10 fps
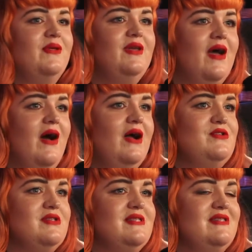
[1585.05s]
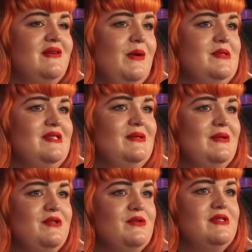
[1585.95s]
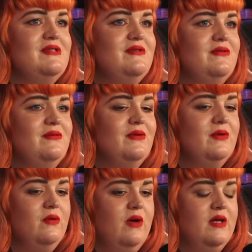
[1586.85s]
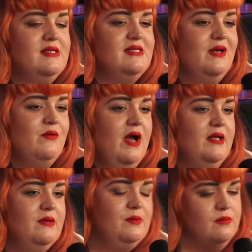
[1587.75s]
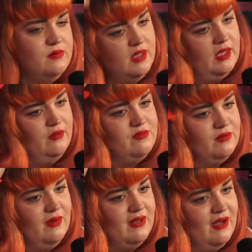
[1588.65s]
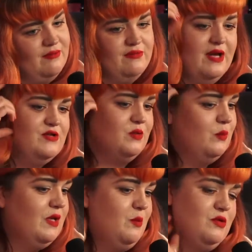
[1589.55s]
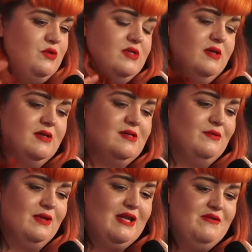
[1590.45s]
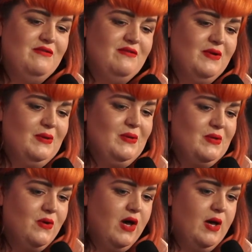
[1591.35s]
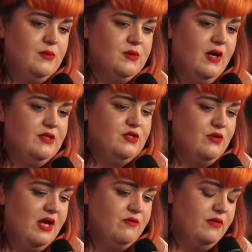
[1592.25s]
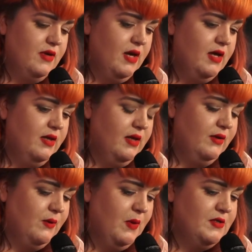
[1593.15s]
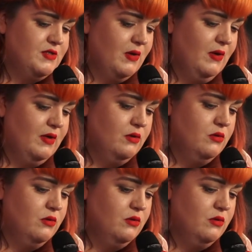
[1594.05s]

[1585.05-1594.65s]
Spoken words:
yeah, I was doing it just as a random thing to like have extra money, but just as a relief. So I had to train for that, and then I went on